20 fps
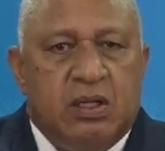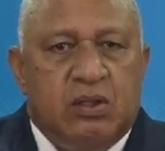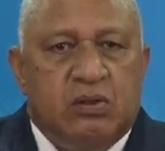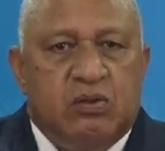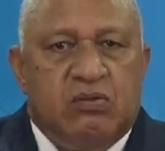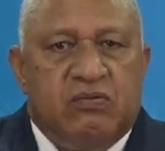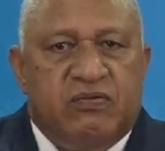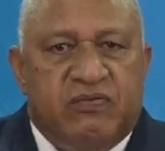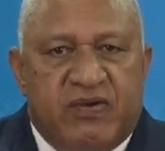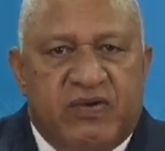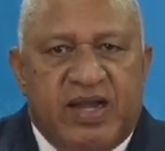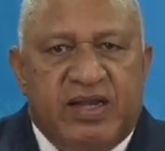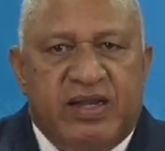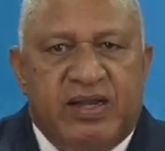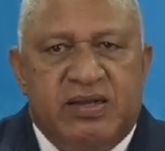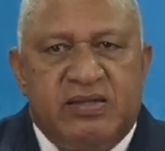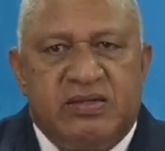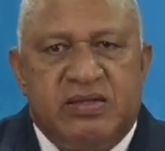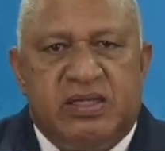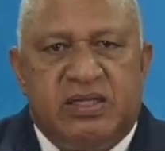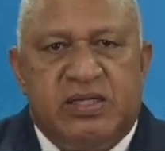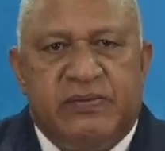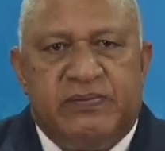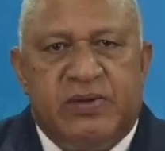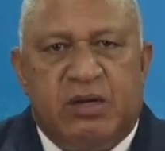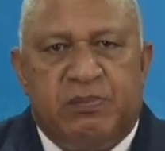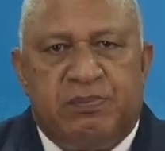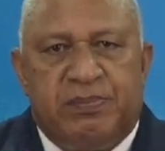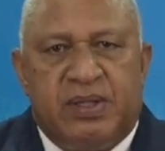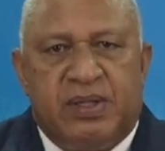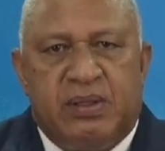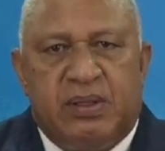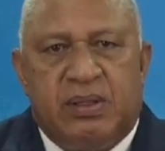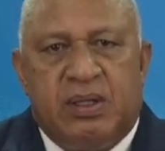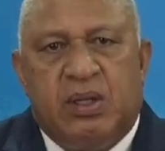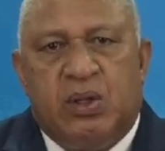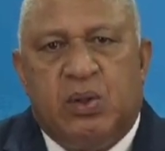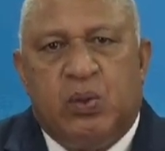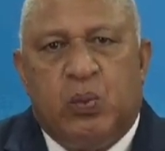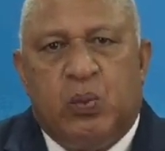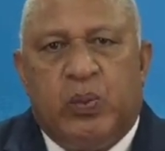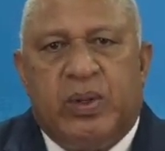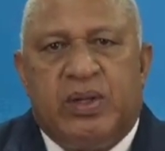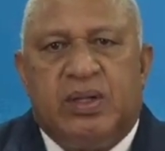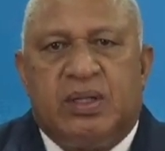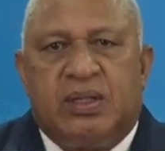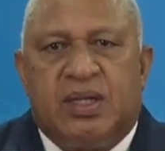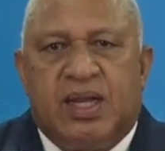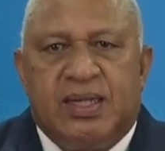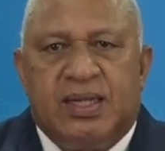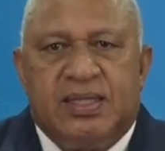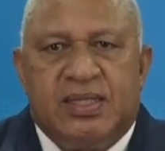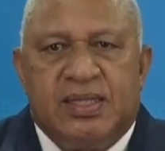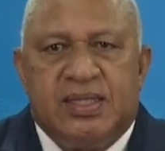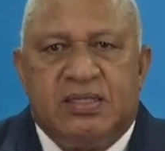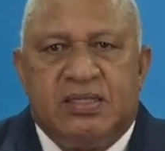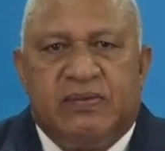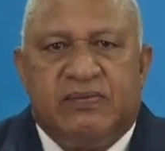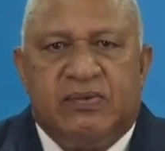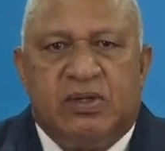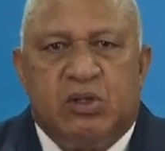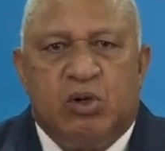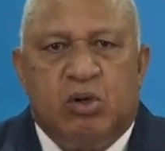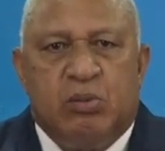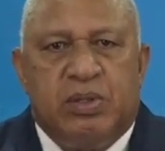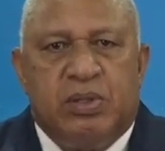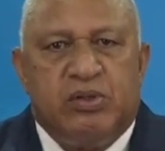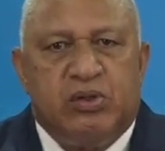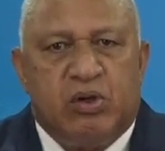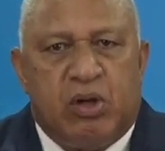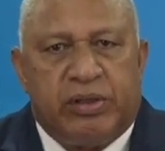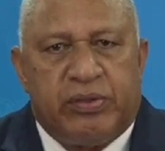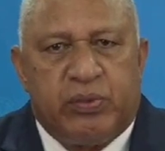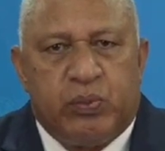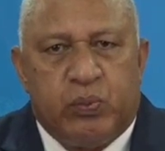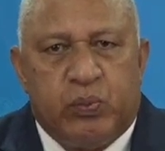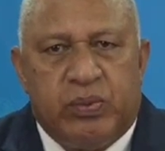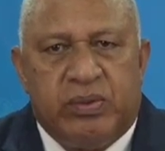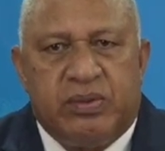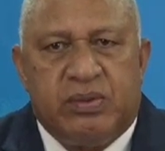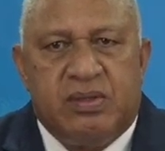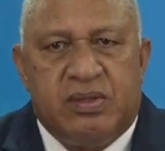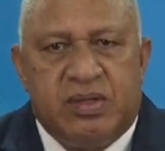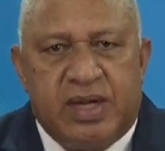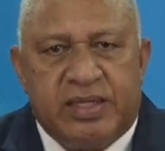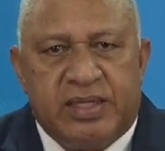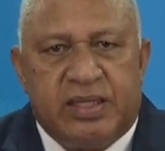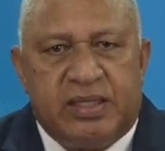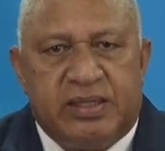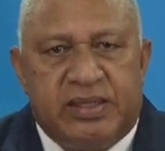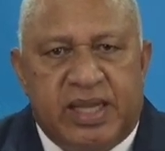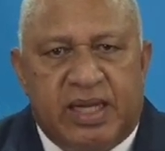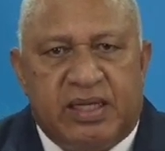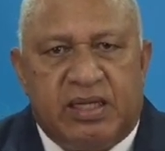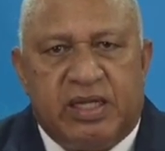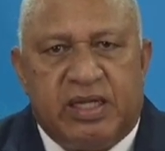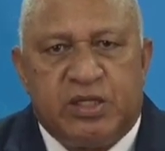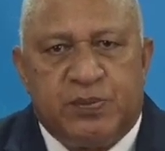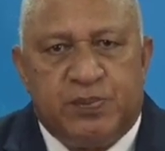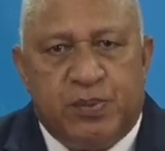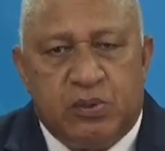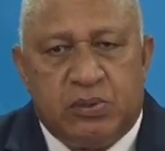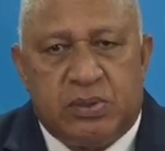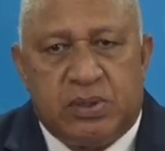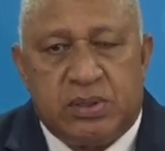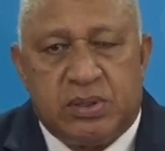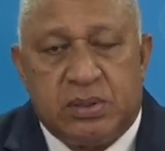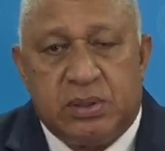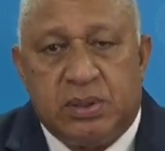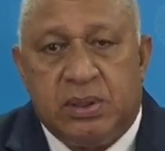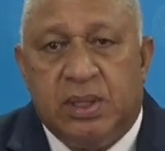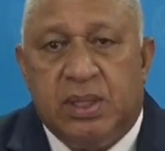to finance their development when countries of the global north with greater debt exposures